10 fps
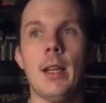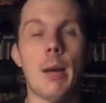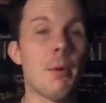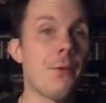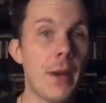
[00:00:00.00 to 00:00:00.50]

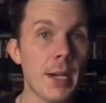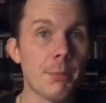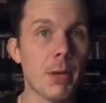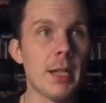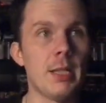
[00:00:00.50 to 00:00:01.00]
I'm a fan of
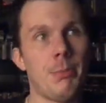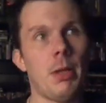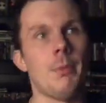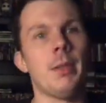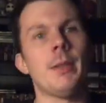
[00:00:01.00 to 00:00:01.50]
Brian De
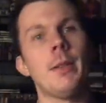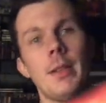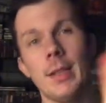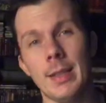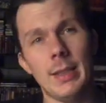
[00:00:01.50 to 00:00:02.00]
Palma.
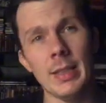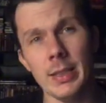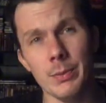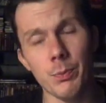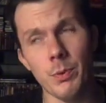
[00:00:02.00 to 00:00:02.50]

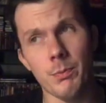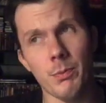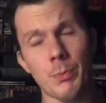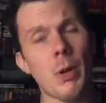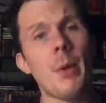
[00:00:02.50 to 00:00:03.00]
This
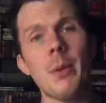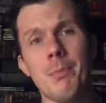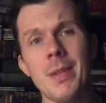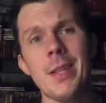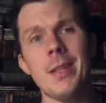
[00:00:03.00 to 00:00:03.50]
would probably
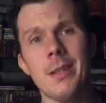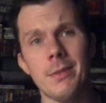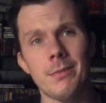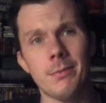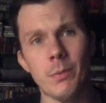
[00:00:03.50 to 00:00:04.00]
be
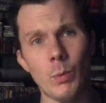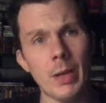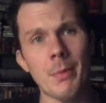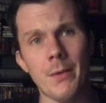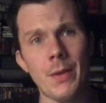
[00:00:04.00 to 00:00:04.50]
one
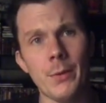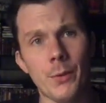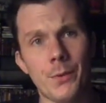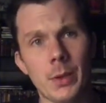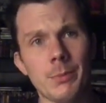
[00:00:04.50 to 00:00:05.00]
of my
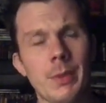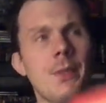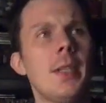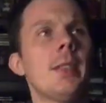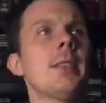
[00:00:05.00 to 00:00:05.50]
favorite films of
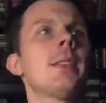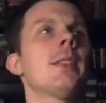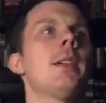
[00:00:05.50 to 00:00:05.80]
his.